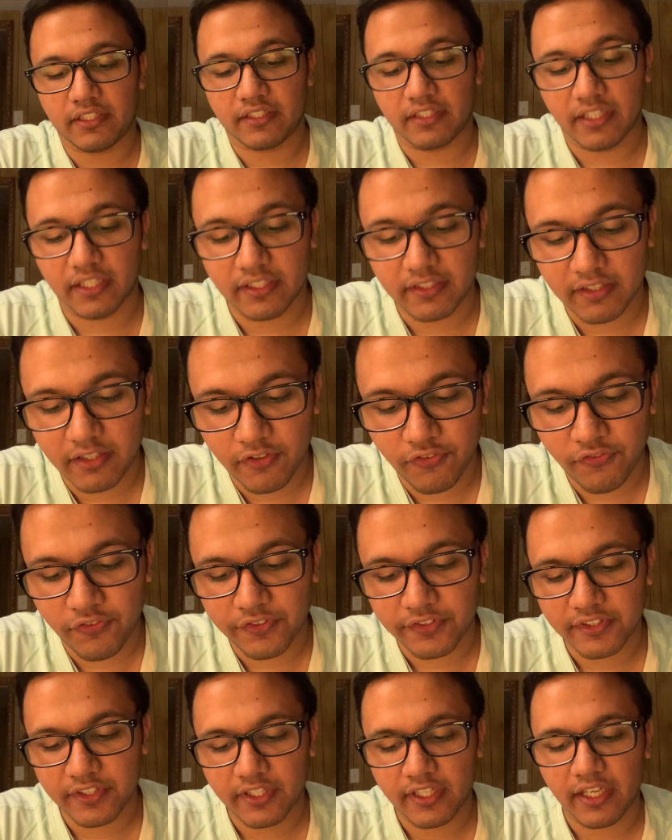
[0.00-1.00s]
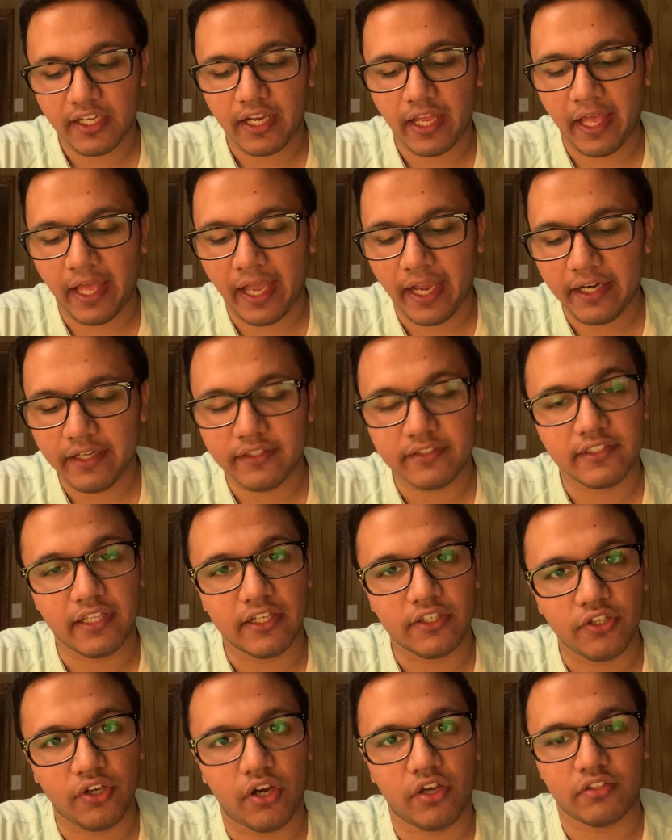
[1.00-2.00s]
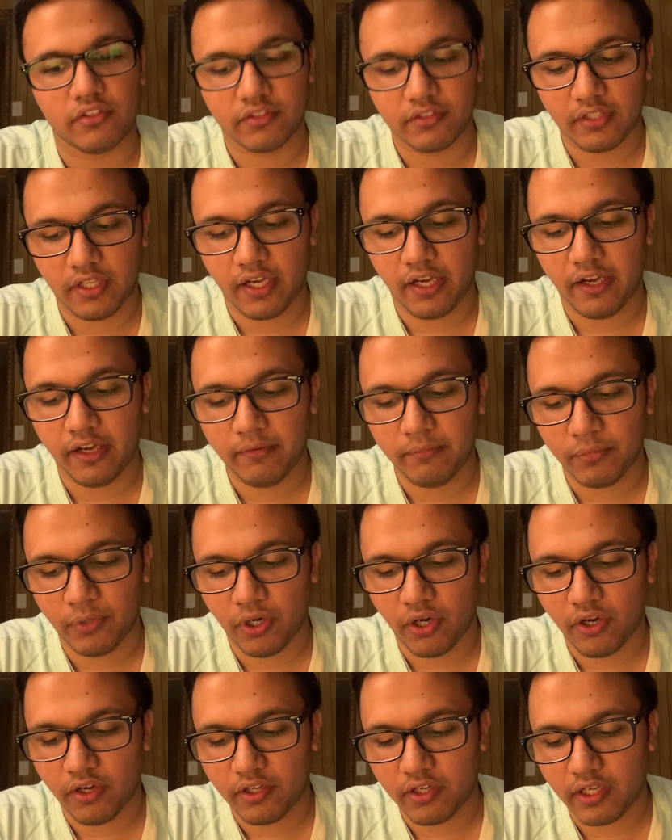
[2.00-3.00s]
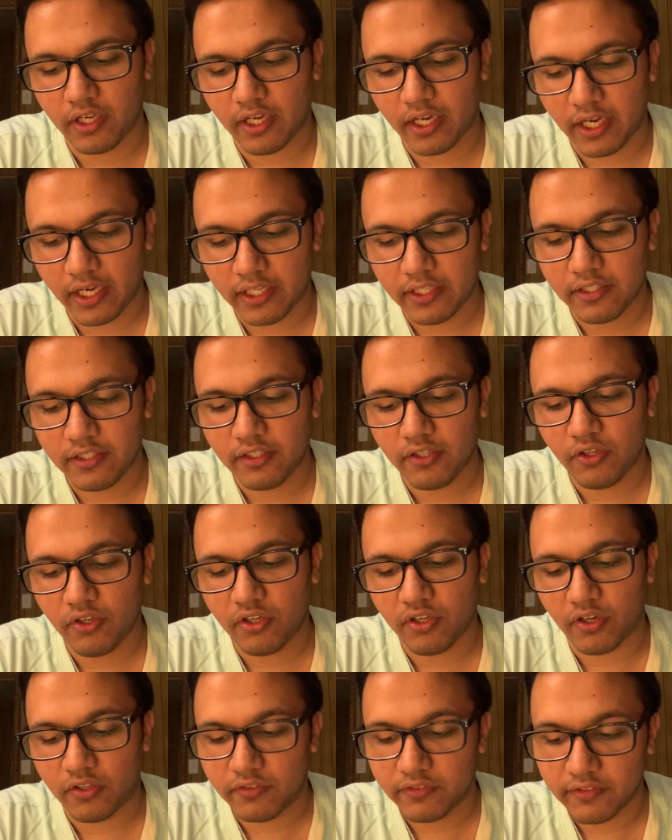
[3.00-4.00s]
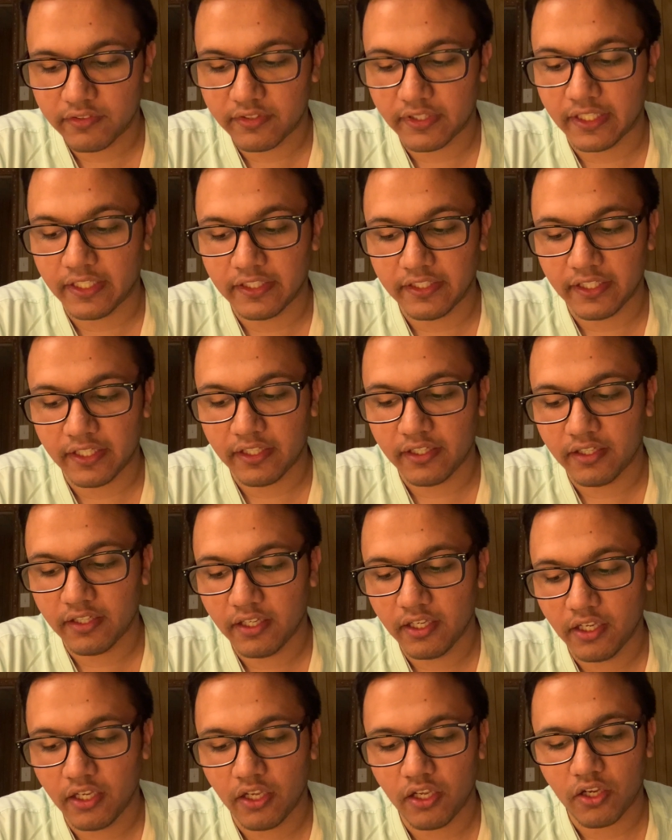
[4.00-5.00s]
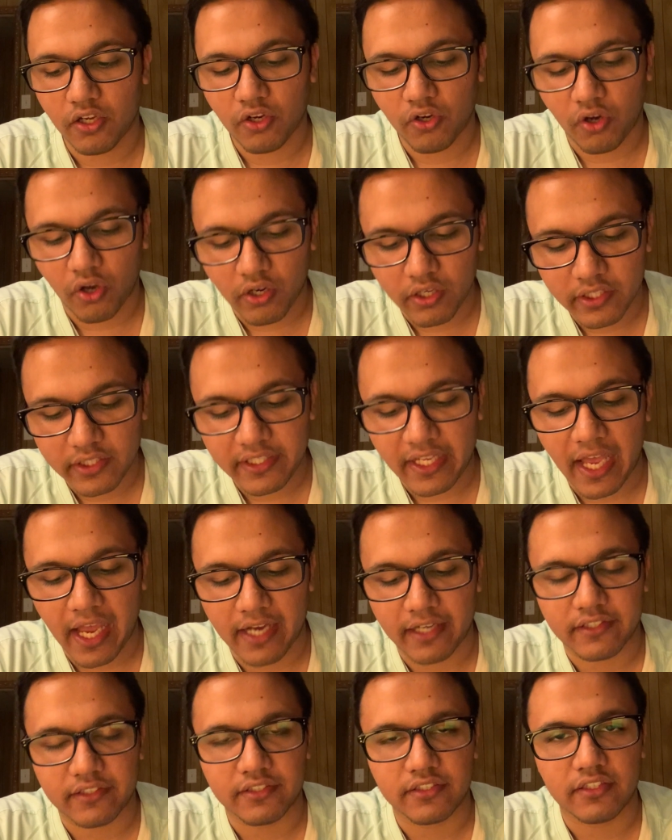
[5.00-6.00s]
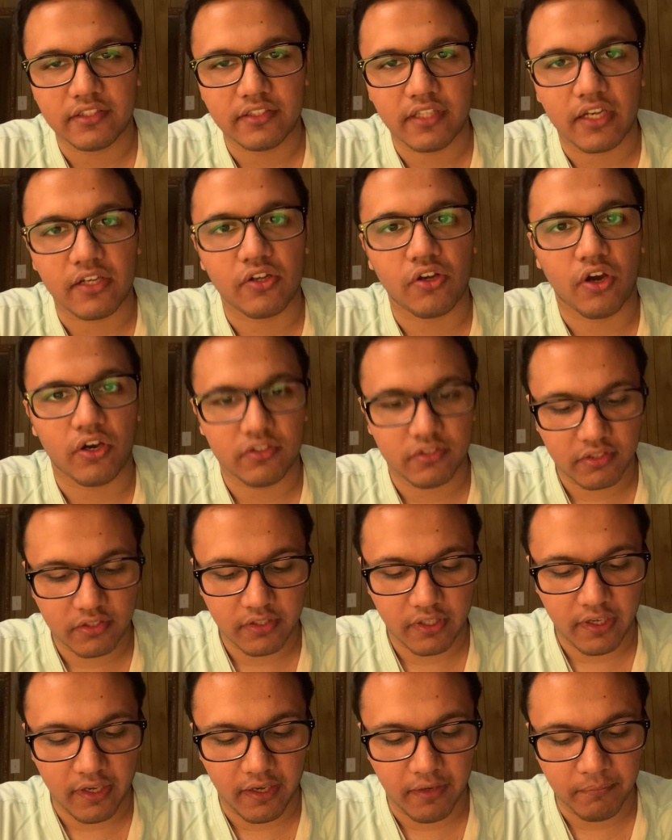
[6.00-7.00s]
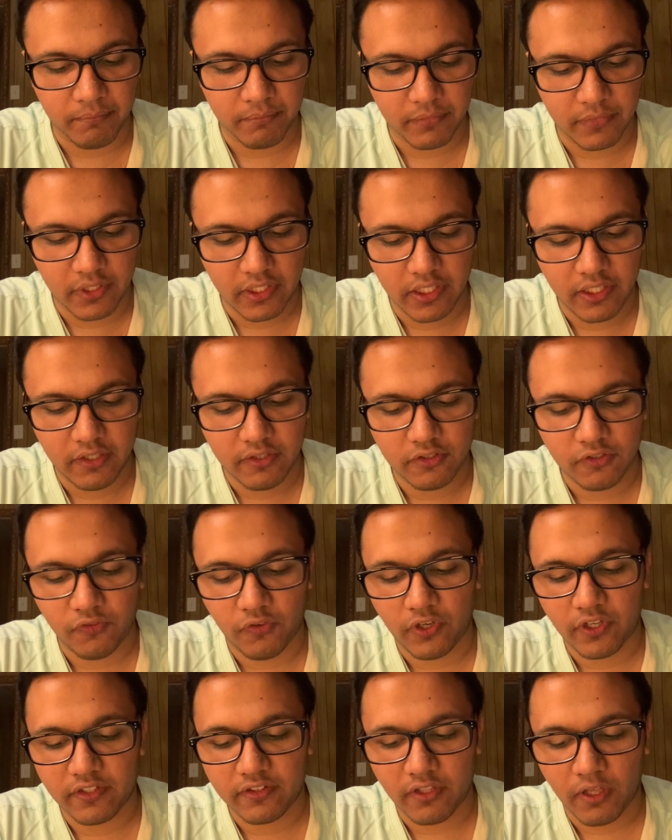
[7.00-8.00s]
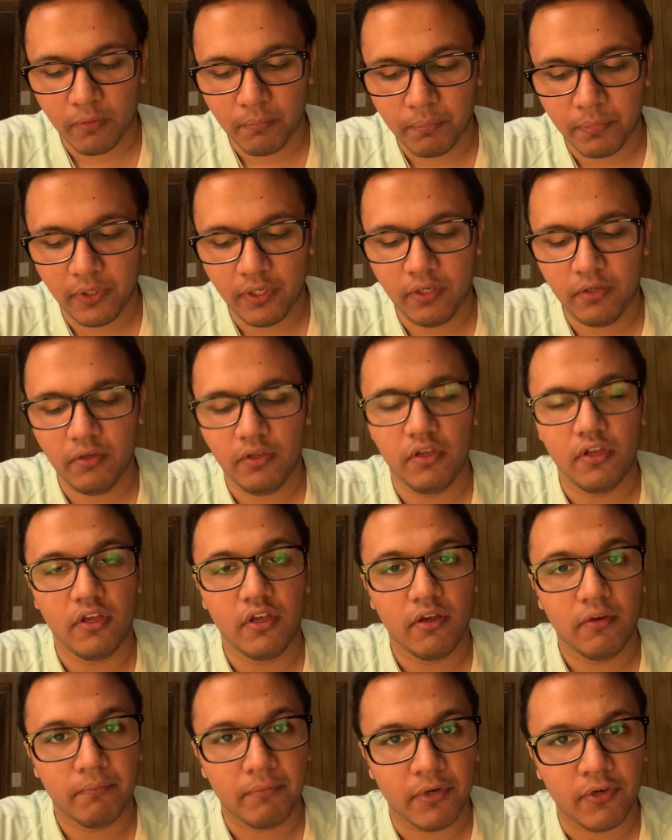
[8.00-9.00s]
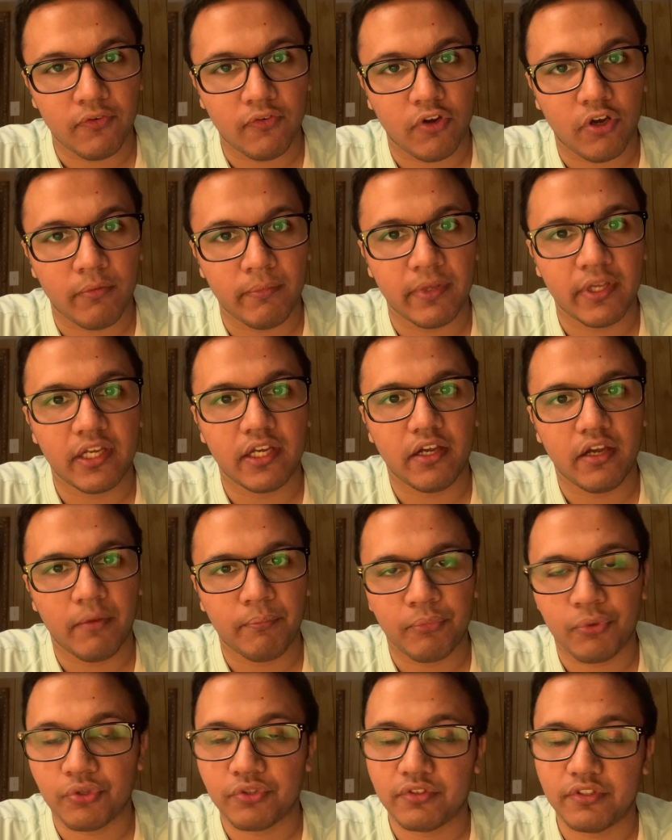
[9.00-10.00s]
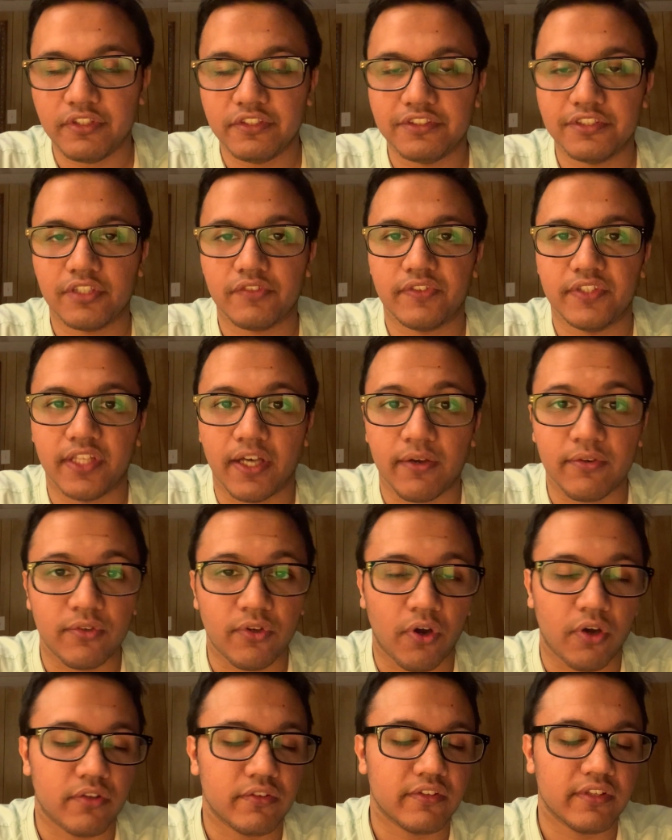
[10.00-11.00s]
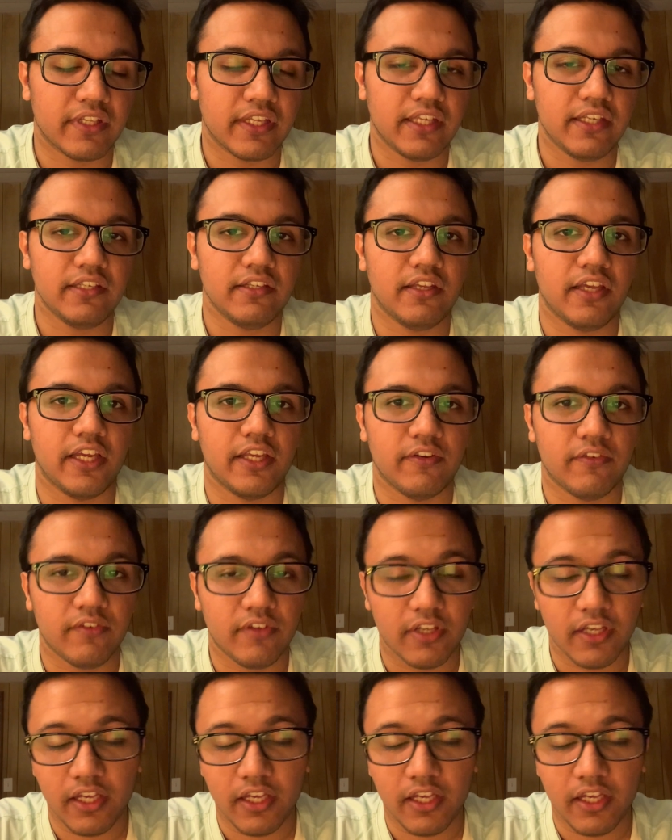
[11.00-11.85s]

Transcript: is a physical act that causes harm or unconsenting contact that causes harm. So, for example, performing a procedure without consent, in